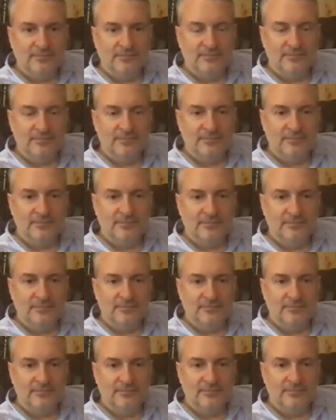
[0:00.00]

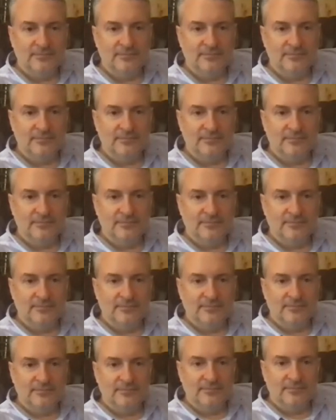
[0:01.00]

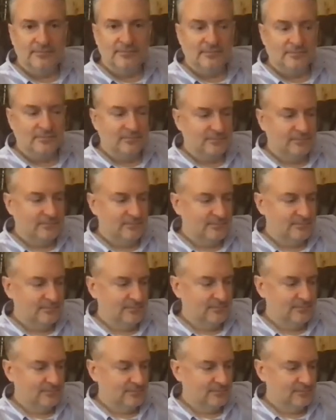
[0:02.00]

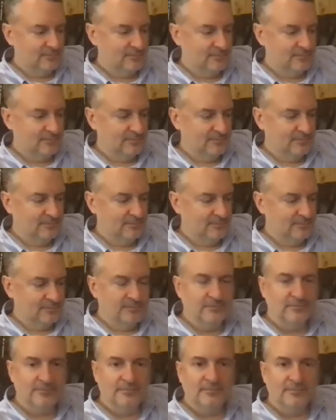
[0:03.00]

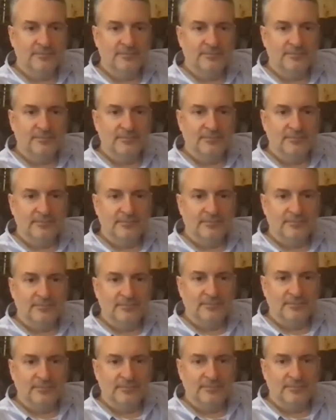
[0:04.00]

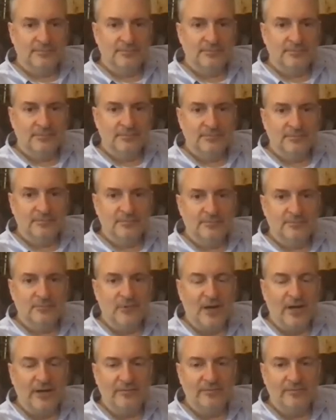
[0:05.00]

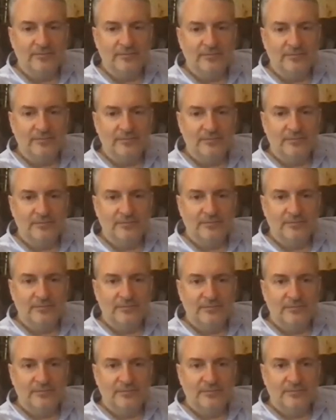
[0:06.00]

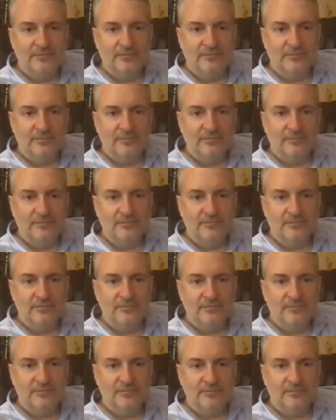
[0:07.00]
No words are spoken by the person on screen.